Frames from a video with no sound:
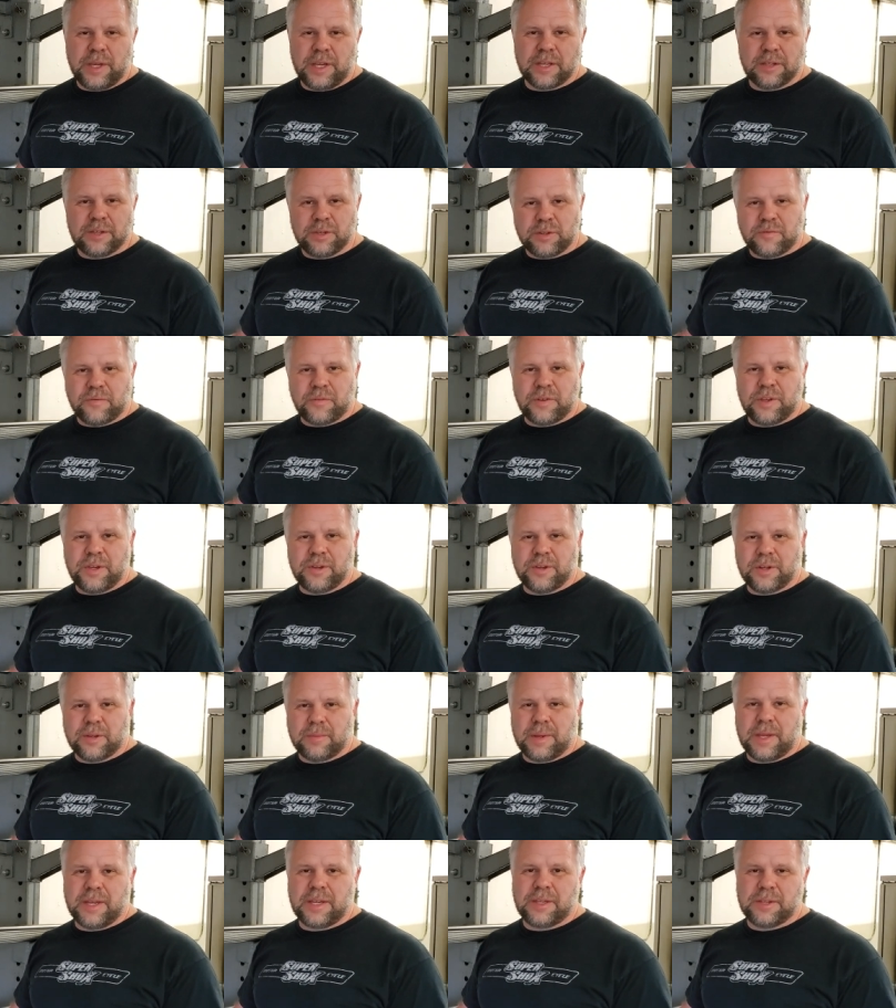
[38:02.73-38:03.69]
can do for you
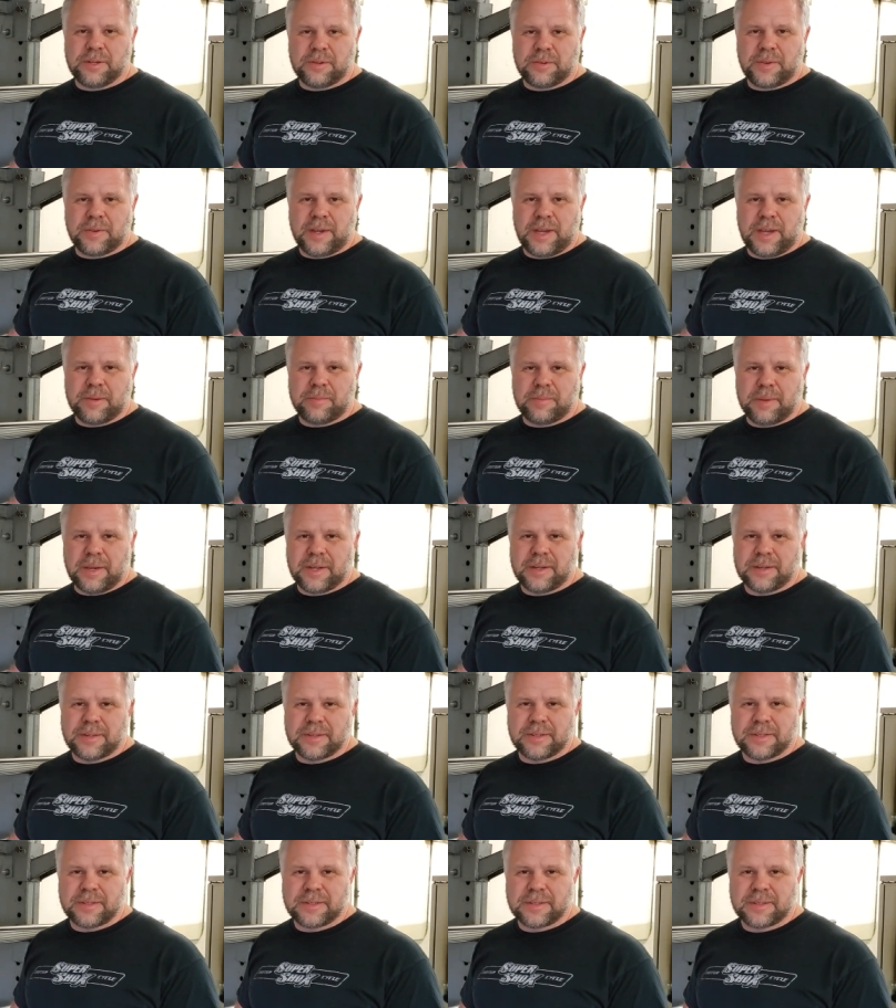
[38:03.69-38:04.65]
to make your ride
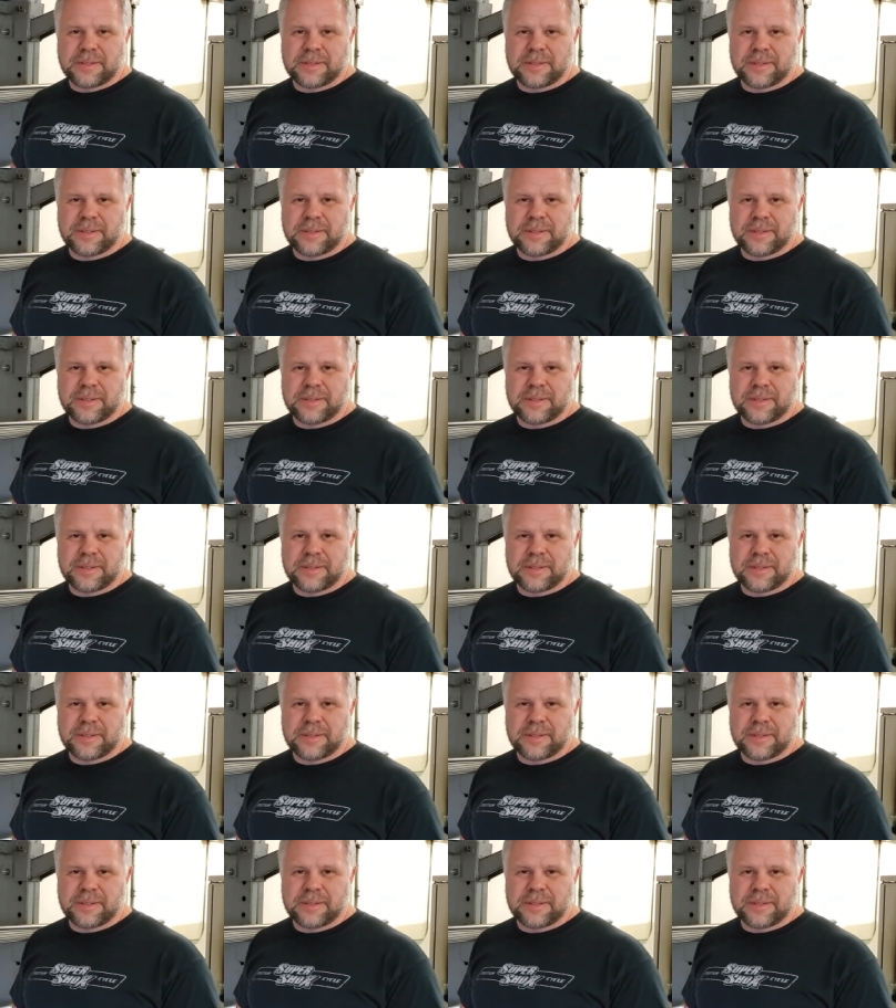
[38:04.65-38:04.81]
better.